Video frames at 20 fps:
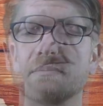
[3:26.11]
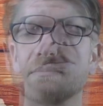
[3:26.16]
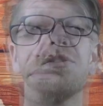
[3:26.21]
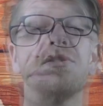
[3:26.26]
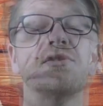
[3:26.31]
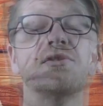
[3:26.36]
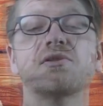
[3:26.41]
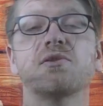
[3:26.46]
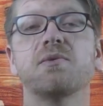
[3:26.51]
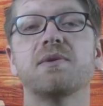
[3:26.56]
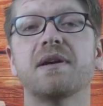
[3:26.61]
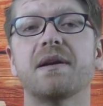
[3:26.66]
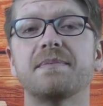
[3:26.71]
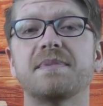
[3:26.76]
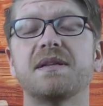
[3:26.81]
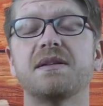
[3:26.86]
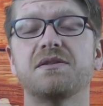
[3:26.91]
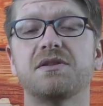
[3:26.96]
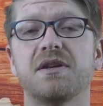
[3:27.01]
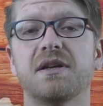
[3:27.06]
So when I'm
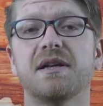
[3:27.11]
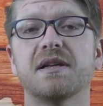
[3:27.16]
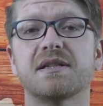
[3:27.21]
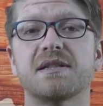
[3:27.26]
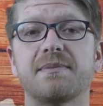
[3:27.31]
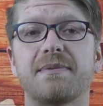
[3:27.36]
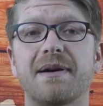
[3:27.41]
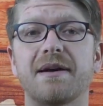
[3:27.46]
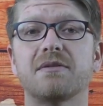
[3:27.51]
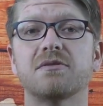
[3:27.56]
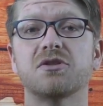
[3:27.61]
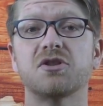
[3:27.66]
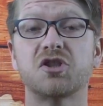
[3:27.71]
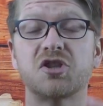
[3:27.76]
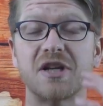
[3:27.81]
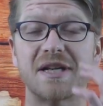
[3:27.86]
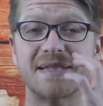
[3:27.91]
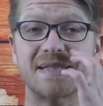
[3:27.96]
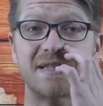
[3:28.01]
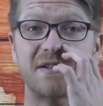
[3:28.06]
teaching kids about
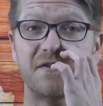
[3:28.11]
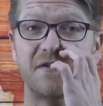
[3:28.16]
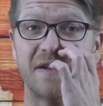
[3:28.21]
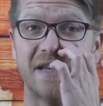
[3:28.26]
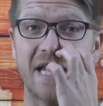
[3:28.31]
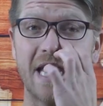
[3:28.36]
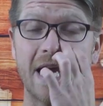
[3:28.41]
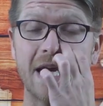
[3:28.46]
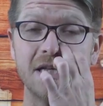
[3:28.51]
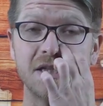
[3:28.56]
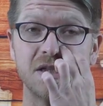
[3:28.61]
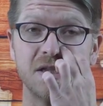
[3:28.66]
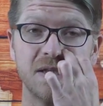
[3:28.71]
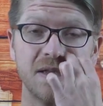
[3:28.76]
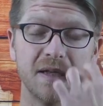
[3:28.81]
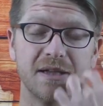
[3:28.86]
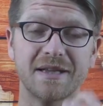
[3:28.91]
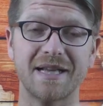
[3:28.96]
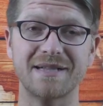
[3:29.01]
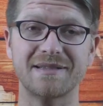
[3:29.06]

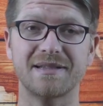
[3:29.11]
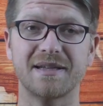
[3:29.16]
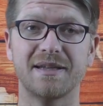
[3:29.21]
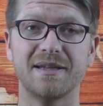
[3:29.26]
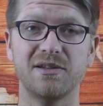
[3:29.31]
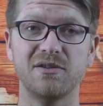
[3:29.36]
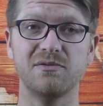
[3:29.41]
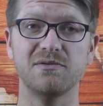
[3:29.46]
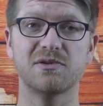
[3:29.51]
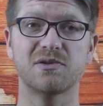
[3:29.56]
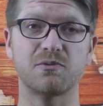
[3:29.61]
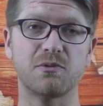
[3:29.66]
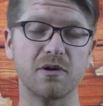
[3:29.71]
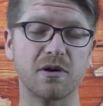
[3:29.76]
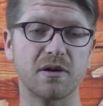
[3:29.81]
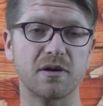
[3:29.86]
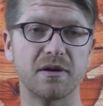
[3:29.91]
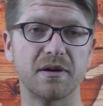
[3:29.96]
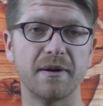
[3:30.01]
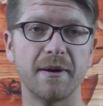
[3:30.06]
justification, that's a huge
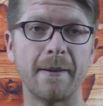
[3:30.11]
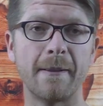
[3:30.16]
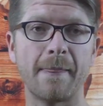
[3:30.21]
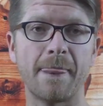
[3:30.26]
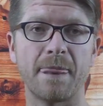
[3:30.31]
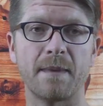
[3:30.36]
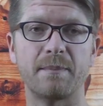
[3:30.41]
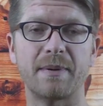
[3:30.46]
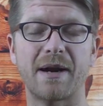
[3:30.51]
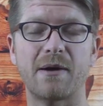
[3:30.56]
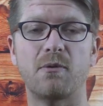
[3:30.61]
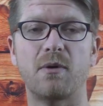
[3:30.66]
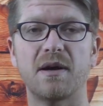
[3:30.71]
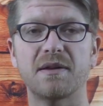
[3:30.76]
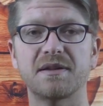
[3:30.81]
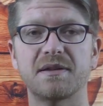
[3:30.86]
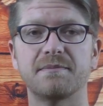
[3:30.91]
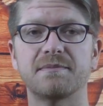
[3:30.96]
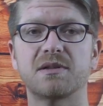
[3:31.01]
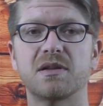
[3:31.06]
word, but I
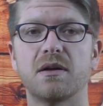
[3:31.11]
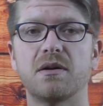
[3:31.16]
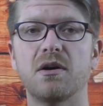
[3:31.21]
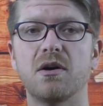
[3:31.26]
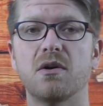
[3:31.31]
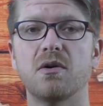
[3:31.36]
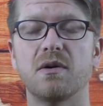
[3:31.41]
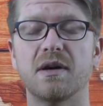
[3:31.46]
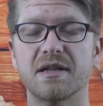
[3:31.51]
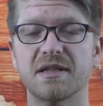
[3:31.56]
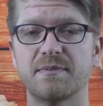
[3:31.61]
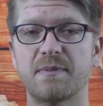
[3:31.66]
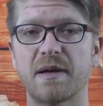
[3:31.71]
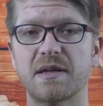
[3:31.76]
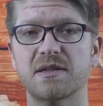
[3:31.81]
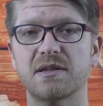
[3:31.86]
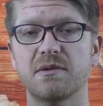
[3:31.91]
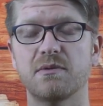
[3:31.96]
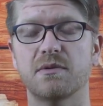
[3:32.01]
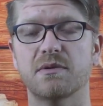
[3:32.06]
want them to know,
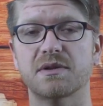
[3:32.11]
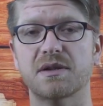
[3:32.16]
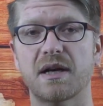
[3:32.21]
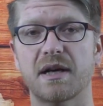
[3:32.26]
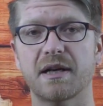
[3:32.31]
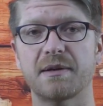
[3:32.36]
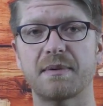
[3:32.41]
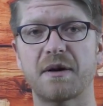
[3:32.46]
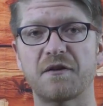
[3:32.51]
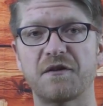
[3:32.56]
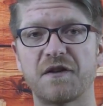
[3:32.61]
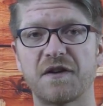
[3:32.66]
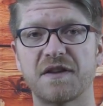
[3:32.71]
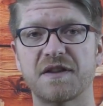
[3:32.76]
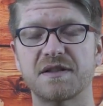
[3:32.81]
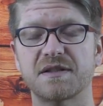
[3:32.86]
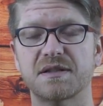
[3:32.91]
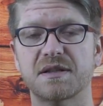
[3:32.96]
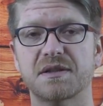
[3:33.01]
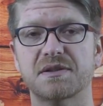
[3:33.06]
especially when we're talking about 5th
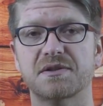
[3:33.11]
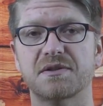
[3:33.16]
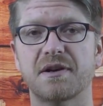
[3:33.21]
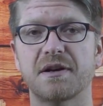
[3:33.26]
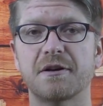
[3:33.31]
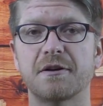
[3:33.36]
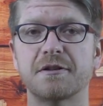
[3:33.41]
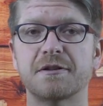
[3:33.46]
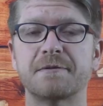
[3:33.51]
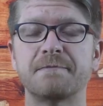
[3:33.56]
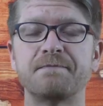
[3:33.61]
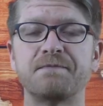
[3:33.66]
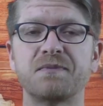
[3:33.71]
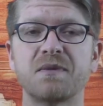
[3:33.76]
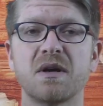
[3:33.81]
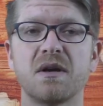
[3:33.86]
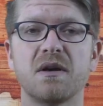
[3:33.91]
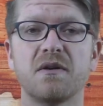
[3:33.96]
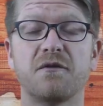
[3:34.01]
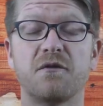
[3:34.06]
and 6th graders,
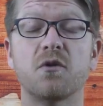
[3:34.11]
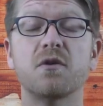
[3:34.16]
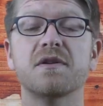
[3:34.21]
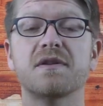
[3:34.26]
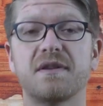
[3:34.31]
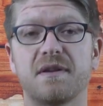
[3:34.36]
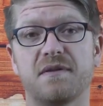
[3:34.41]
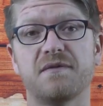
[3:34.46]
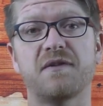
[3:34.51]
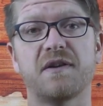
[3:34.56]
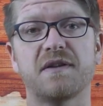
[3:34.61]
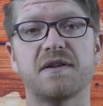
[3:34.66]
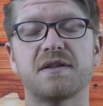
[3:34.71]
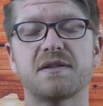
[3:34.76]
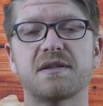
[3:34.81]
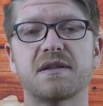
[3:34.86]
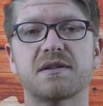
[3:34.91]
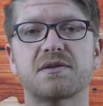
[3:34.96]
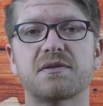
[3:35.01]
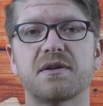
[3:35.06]
4th, 5th, and
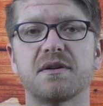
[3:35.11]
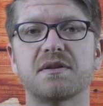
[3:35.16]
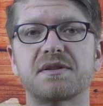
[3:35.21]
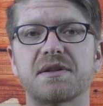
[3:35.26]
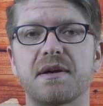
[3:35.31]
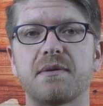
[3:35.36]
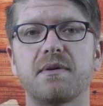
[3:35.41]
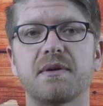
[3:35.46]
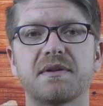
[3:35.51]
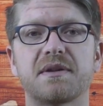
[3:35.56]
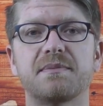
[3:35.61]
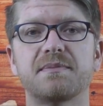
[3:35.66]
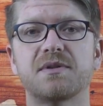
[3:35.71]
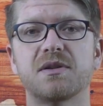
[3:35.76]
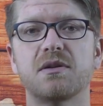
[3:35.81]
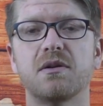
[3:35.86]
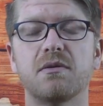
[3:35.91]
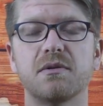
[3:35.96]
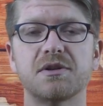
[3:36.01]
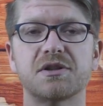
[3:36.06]
6th graders, I want them
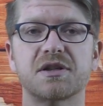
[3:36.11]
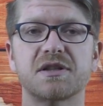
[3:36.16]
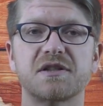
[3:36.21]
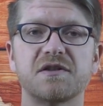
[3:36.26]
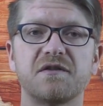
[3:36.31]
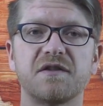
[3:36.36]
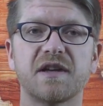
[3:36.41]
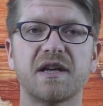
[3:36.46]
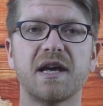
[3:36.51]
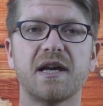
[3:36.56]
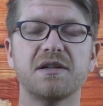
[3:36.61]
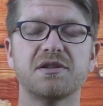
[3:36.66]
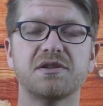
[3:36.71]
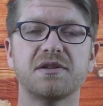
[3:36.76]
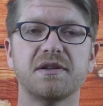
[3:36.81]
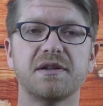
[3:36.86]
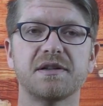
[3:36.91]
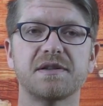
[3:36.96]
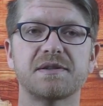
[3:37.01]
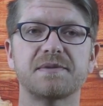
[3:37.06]
to know what
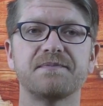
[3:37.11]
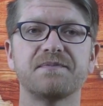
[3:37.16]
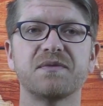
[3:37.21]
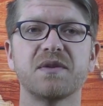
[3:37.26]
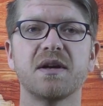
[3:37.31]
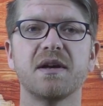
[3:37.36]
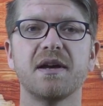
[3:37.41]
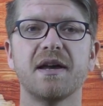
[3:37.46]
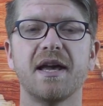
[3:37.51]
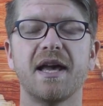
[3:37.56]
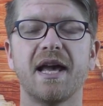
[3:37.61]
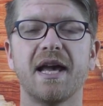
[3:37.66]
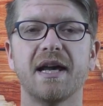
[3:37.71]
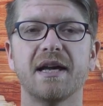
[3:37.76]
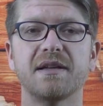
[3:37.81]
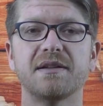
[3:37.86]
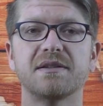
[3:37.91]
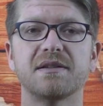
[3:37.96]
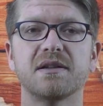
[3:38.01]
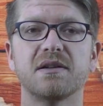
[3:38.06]
justification is.
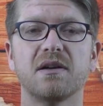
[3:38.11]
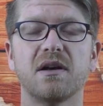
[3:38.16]
And